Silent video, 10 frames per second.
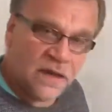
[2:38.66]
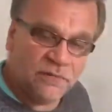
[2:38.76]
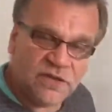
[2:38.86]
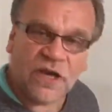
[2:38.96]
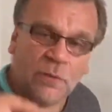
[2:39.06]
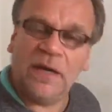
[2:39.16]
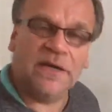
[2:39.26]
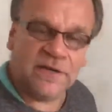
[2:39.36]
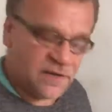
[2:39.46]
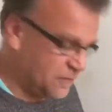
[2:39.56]
which I will
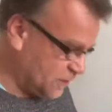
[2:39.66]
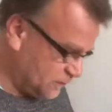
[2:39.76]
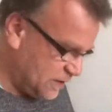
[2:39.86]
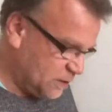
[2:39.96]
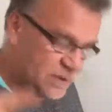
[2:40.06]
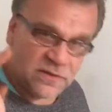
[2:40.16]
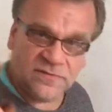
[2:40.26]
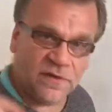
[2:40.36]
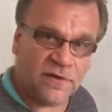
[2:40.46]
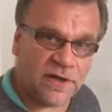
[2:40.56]
in a different video
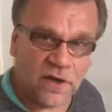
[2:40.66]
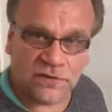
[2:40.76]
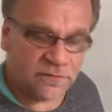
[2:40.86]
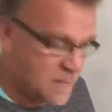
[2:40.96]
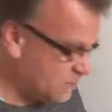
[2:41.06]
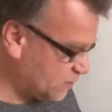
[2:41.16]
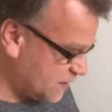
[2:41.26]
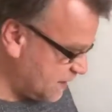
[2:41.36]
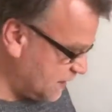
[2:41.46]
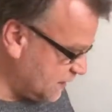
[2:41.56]
because we're running out of
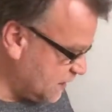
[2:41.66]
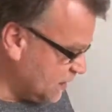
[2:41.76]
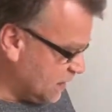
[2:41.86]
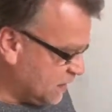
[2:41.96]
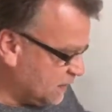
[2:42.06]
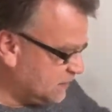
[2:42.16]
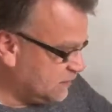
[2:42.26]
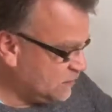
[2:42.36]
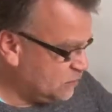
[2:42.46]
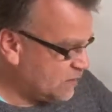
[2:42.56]
memory here,
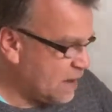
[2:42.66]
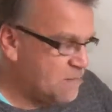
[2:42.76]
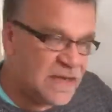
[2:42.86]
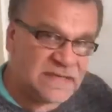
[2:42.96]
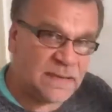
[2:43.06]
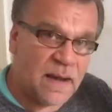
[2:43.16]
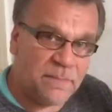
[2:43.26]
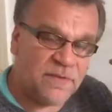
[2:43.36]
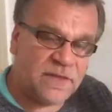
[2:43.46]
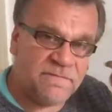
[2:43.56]
you can mix them
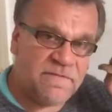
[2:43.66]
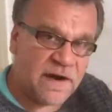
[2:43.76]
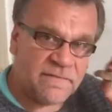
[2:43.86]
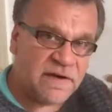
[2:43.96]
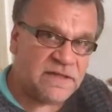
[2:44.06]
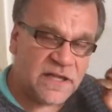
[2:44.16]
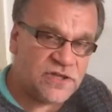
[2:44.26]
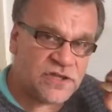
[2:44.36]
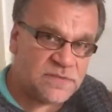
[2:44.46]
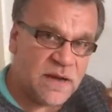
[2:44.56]
up with a very, very
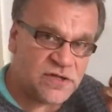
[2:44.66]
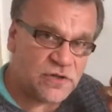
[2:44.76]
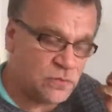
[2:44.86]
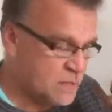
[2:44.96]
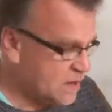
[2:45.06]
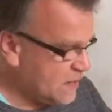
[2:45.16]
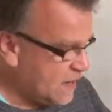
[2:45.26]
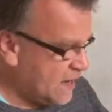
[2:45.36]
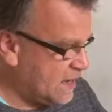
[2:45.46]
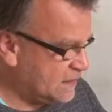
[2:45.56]
dangerous mushroom.
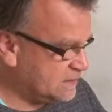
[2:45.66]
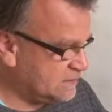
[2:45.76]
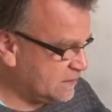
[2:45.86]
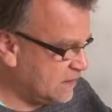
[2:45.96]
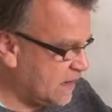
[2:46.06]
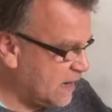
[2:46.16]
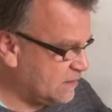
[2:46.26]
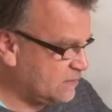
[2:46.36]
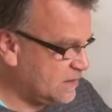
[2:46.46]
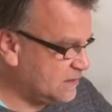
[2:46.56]
And
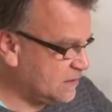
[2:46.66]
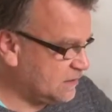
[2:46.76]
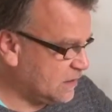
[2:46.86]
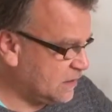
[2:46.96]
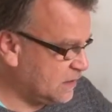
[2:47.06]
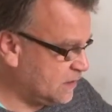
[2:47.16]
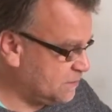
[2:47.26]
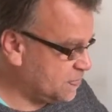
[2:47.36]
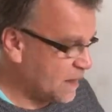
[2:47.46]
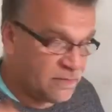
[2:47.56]
I
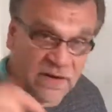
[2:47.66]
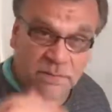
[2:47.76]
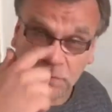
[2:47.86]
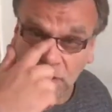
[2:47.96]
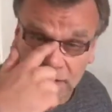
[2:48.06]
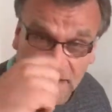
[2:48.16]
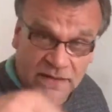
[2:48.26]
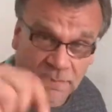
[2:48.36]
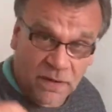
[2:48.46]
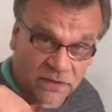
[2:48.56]
will put a link
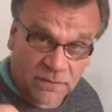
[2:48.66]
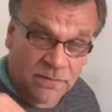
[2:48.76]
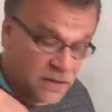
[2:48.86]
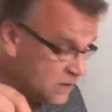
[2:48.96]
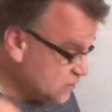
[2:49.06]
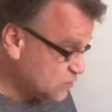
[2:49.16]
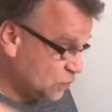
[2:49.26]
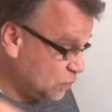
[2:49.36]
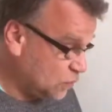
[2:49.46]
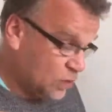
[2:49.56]
in the bottom,
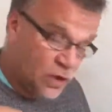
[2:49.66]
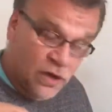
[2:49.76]
so